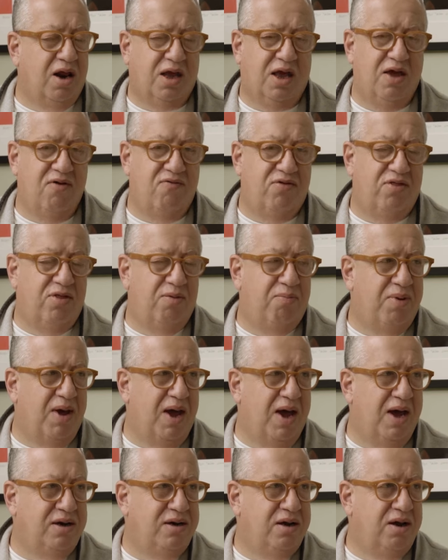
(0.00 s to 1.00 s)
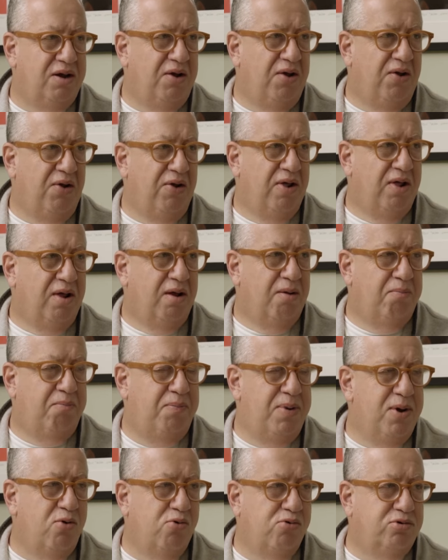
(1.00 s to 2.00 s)
have given the bad
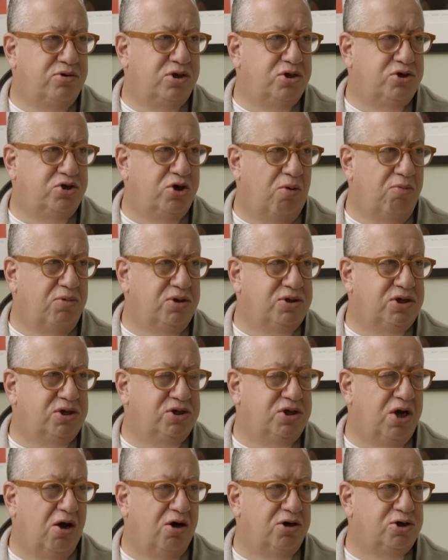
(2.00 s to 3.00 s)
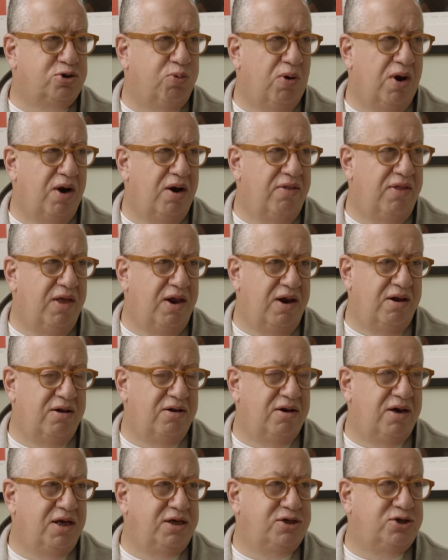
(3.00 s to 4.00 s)
build to Thomas's harsh one, and then
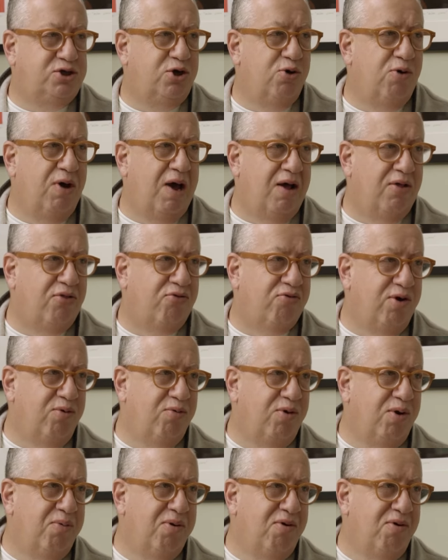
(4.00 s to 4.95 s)
at least 2 out of 3 would have